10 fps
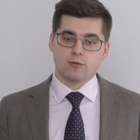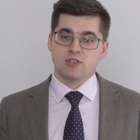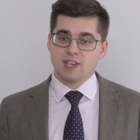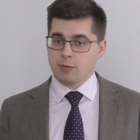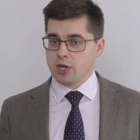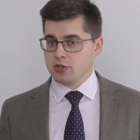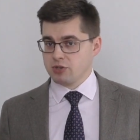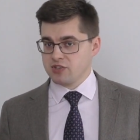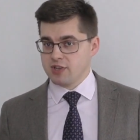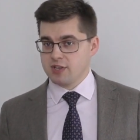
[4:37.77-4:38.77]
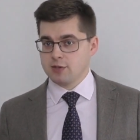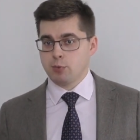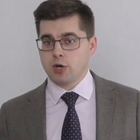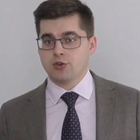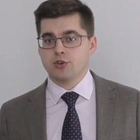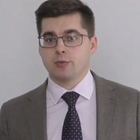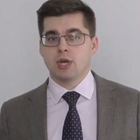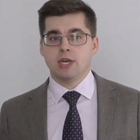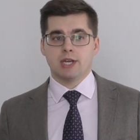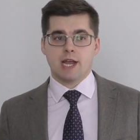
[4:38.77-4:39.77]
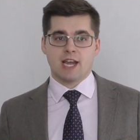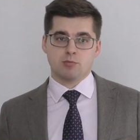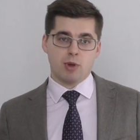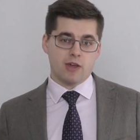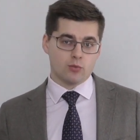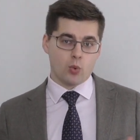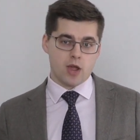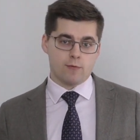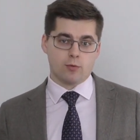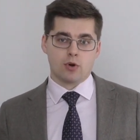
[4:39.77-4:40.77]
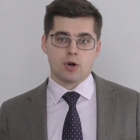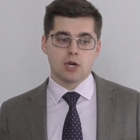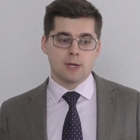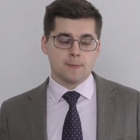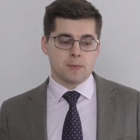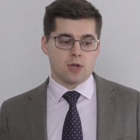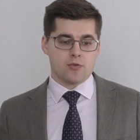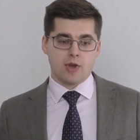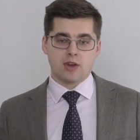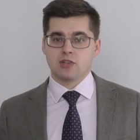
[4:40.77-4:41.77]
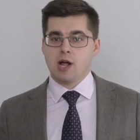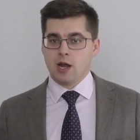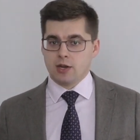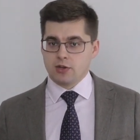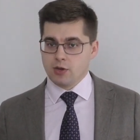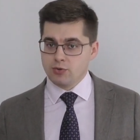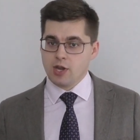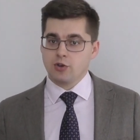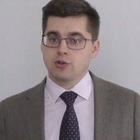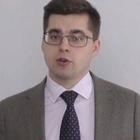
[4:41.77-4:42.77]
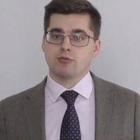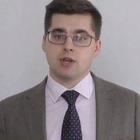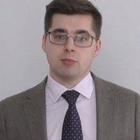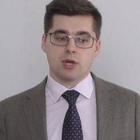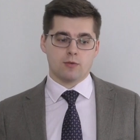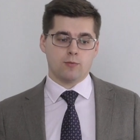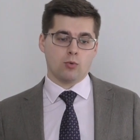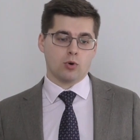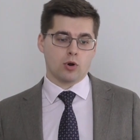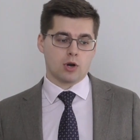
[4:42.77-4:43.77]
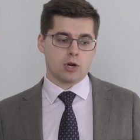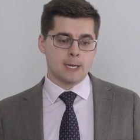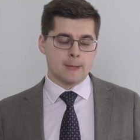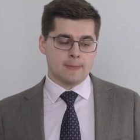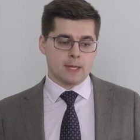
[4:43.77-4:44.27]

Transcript: For some countries in the Eastern Partnership, it has paved way for uh, things like association agreement, for